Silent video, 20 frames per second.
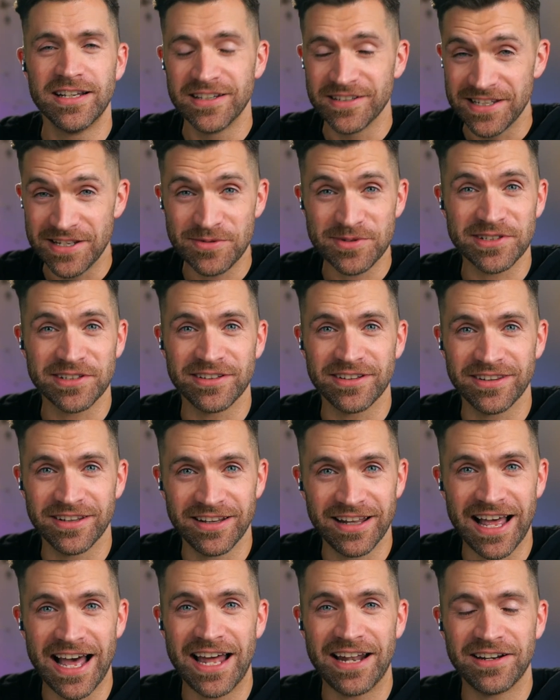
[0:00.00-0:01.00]
That was a
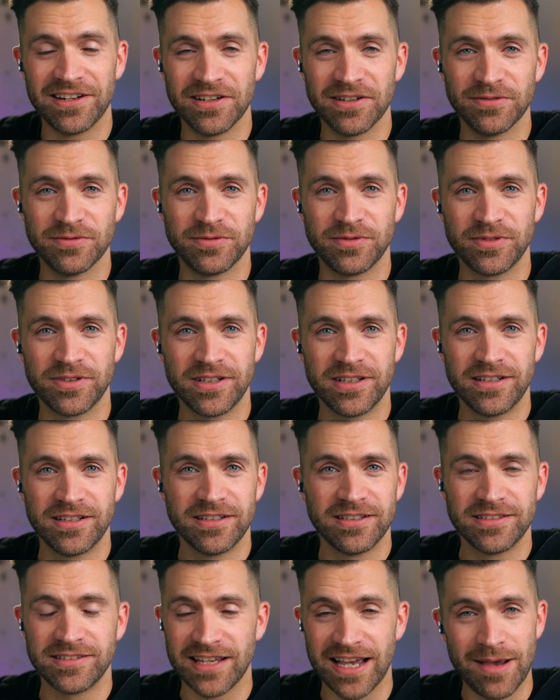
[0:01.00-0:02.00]
lot of
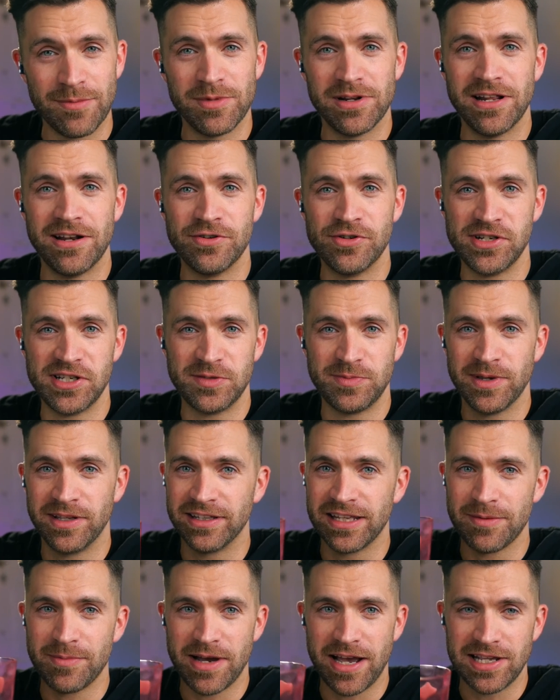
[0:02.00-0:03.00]
time and energy
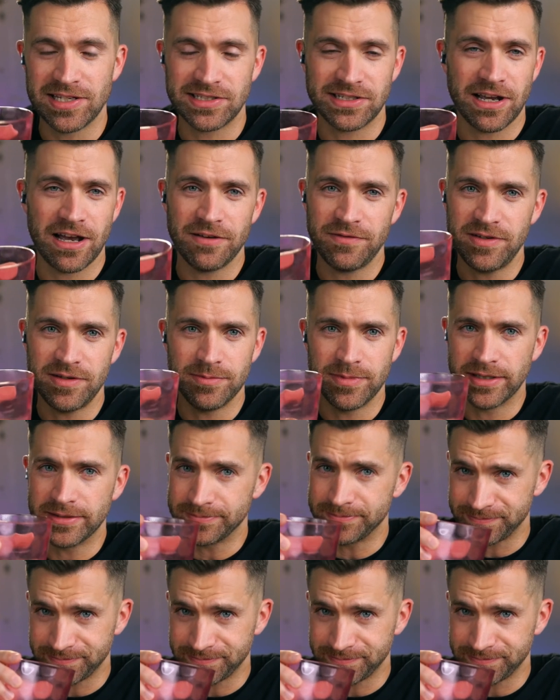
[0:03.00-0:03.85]
spent on my iced coffee, but